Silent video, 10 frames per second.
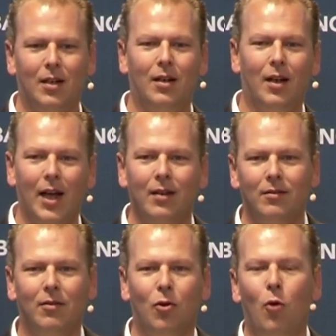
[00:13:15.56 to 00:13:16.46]
Again,
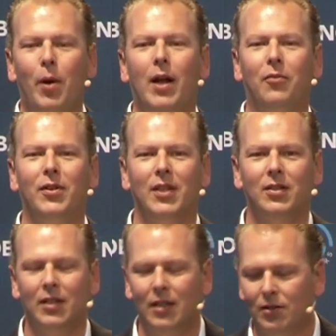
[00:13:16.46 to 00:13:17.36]
Copilot
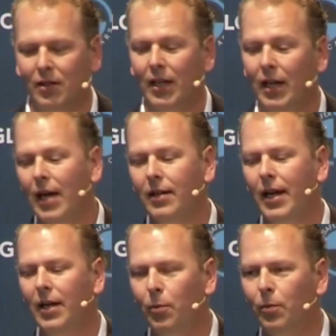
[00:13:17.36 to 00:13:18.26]
360 doesn't indicate
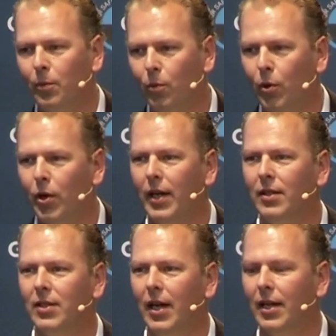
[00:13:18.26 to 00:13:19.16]
any wording
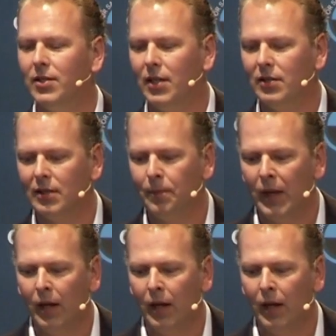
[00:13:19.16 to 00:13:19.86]
saying assist.